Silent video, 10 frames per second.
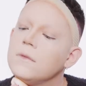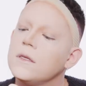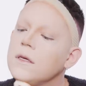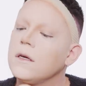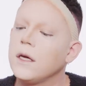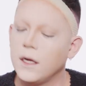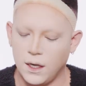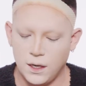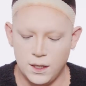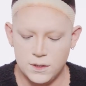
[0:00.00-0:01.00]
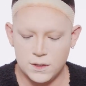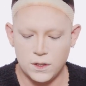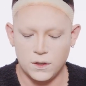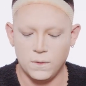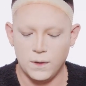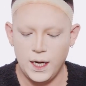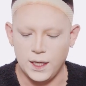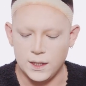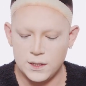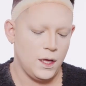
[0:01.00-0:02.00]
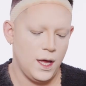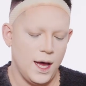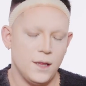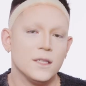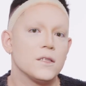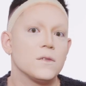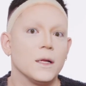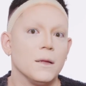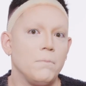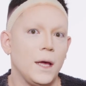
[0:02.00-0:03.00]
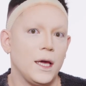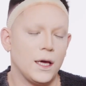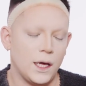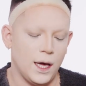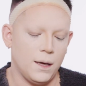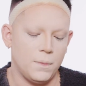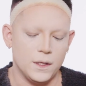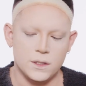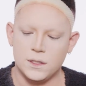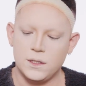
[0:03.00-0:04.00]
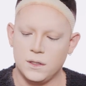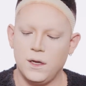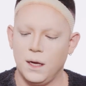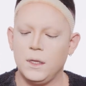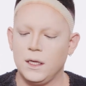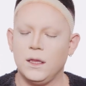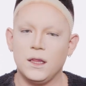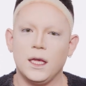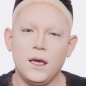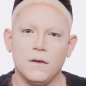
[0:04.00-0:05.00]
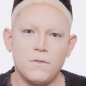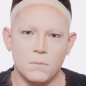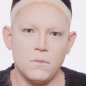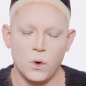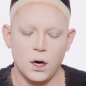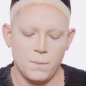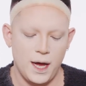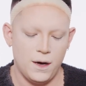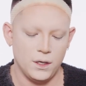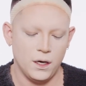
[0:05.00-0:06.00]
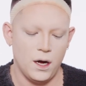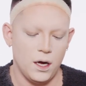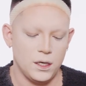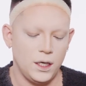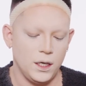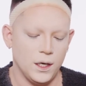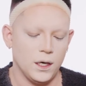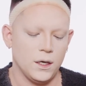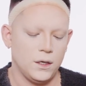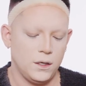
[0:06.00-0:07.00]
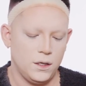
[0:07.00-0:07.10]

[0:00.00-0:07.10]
I'm seeing here is great. And this is where the baking happens. I'm gonna leave more powder on here